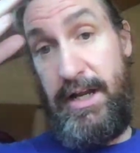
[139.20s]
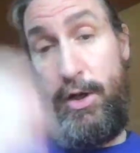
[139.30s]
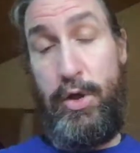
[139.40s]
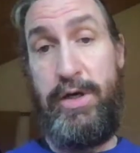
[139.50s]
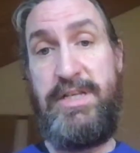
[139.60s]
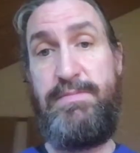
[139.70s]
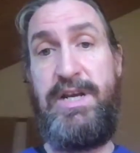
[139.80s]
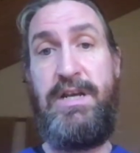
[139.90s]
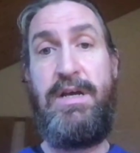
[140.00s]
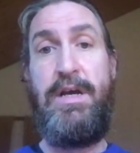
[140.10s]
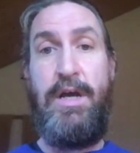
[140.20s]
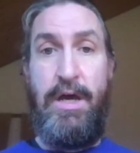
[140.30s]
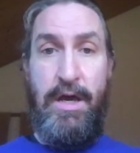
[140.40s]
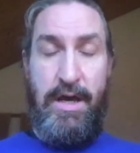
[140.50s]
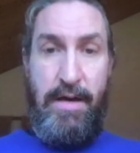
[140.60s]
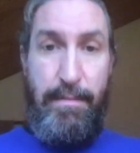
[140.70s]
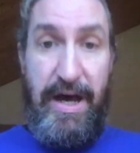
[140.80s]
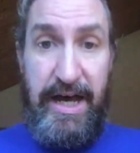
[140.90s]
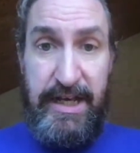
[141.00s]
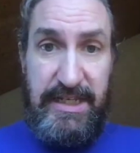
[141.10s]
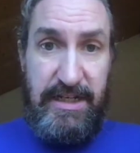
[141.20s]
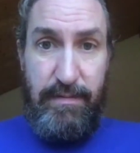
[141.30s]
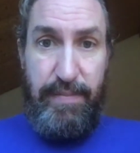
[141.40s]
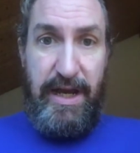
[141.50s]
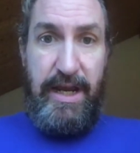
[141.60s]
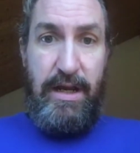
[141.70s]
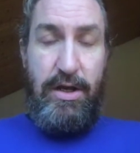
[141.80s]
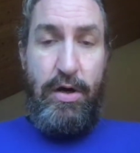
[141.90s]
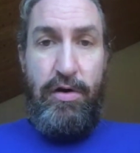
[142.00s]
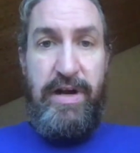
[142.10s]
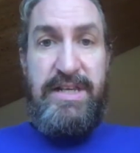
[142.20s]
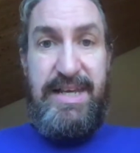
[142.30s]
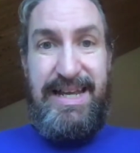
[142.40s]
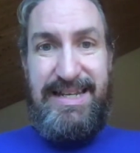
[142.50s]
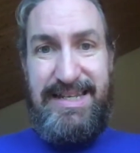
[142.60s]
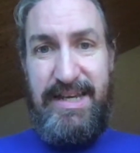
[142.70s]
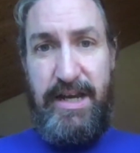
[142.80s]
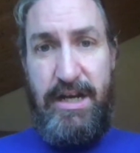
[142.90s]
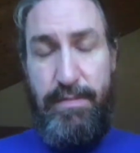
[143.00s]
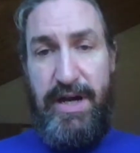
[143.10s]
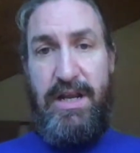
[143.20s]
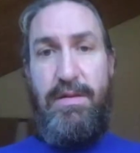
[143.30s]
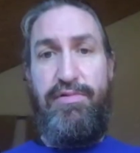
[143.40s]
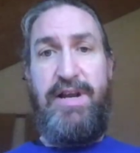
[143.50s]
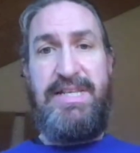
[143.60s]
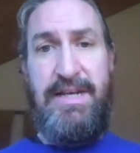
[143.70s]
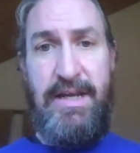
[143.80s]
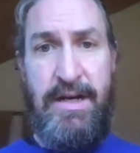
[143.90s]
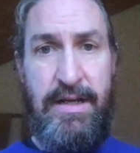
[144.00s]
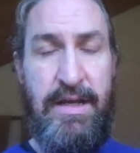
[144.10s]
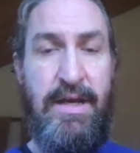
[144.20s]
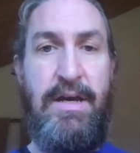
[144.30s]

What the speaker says: law has been passed by Congress and signed by the President,